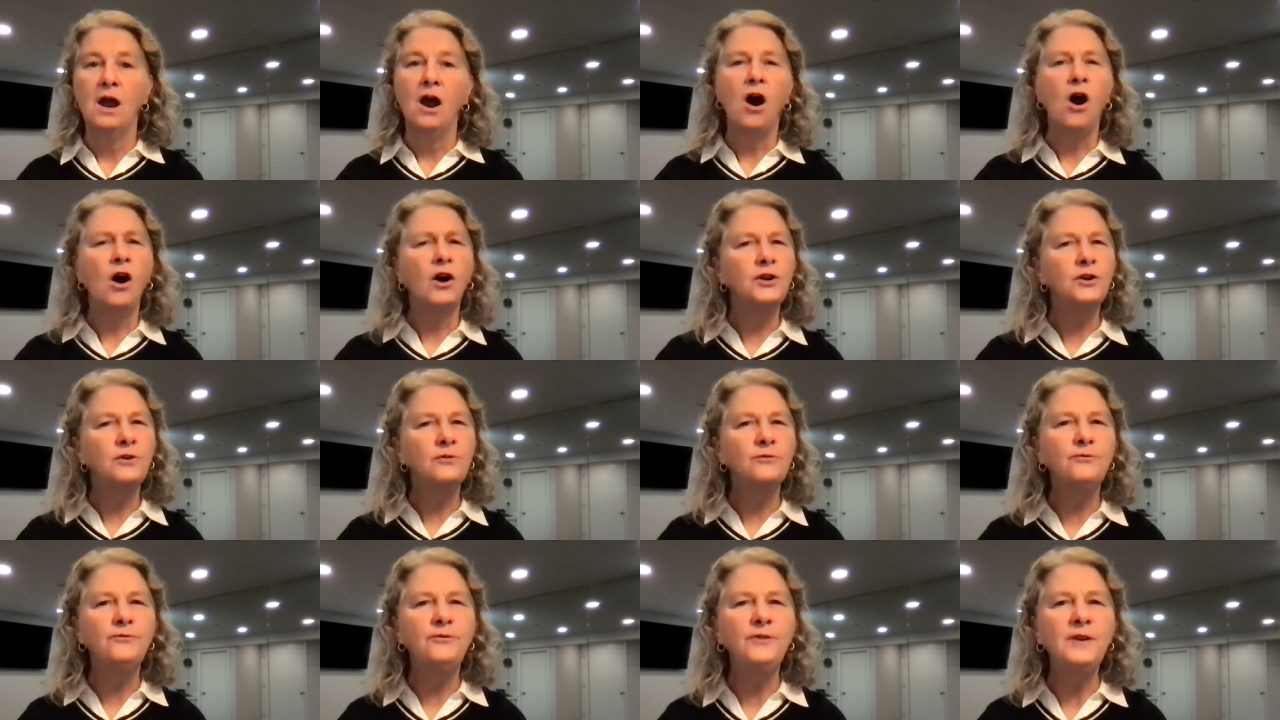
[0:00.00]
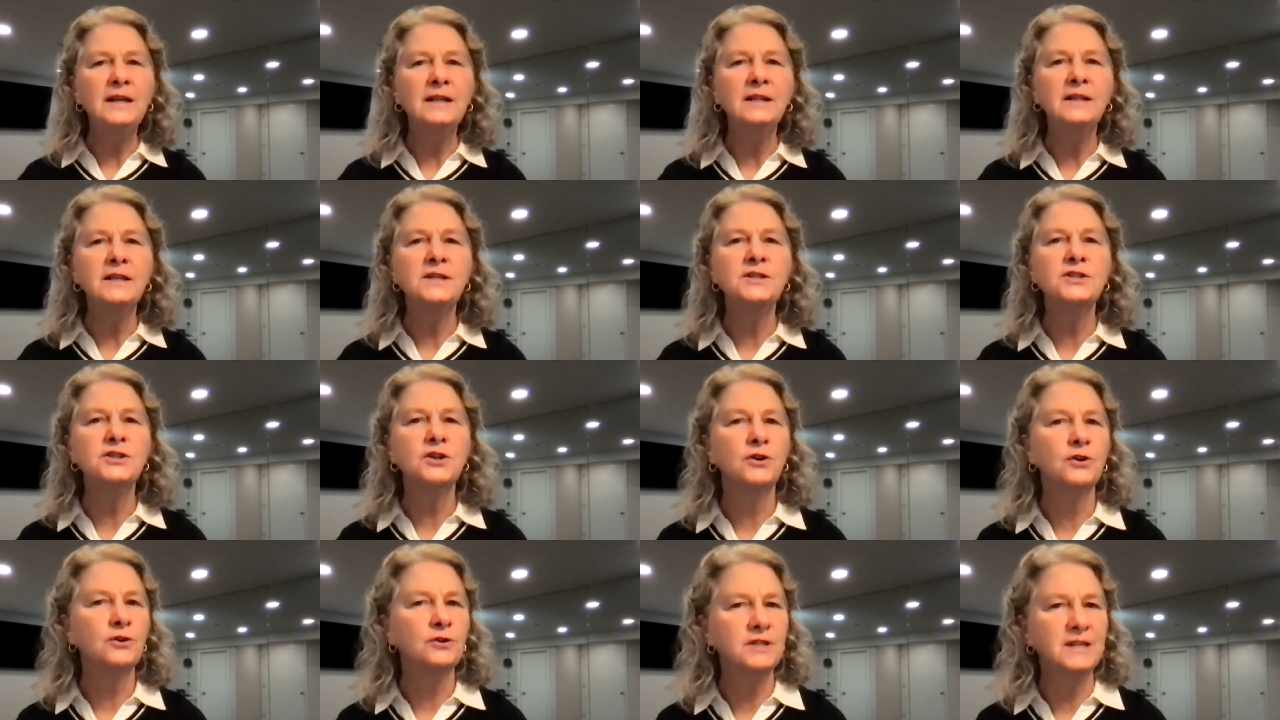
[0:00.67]
Are your feelings
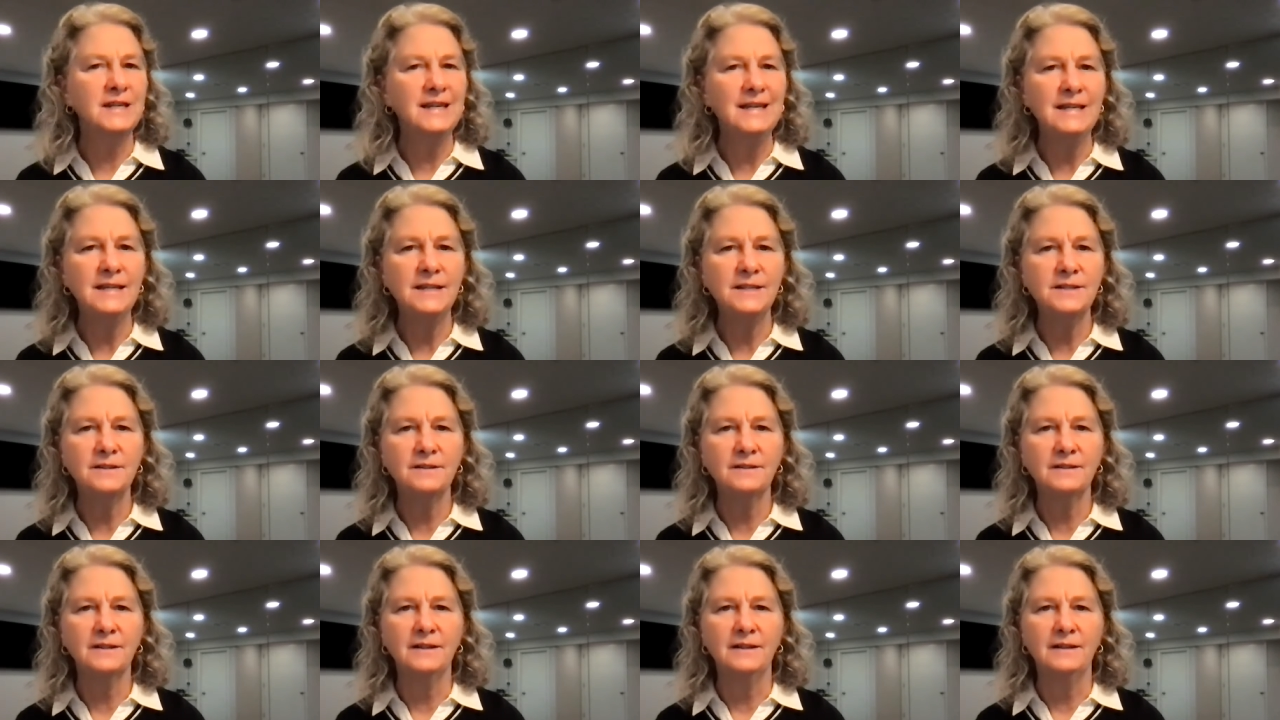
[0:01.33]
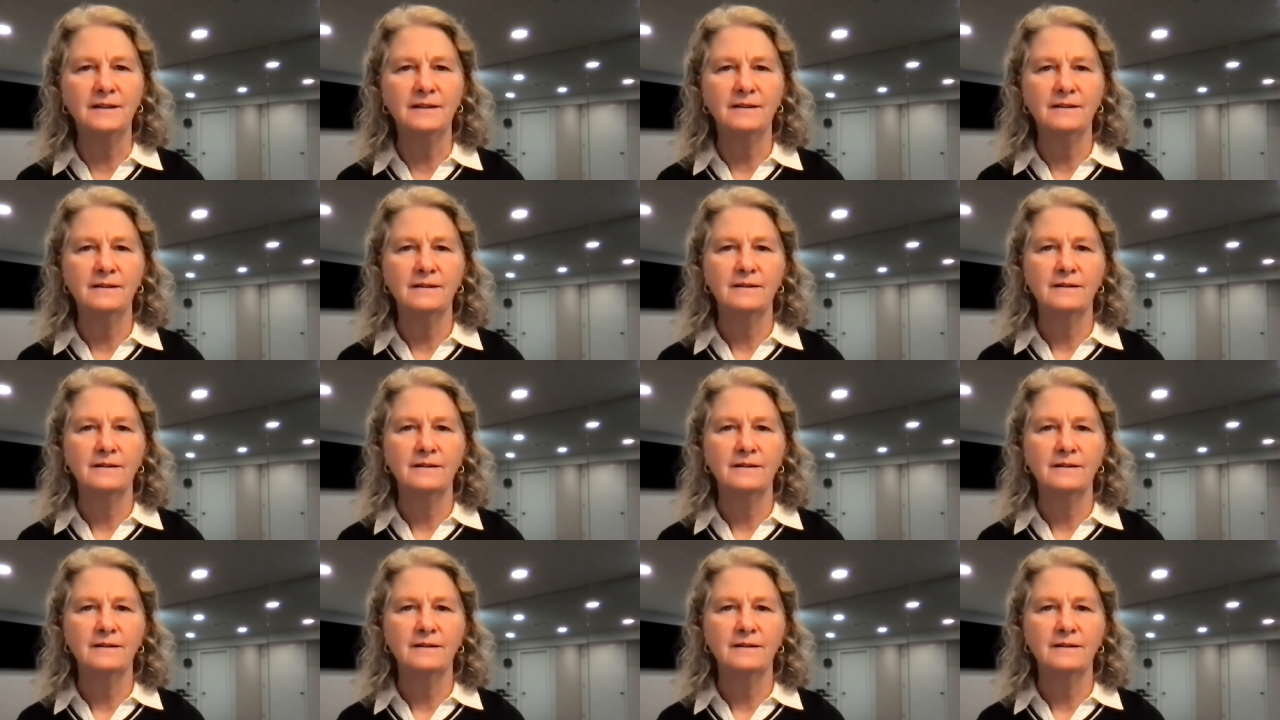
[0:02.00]
hurt easily?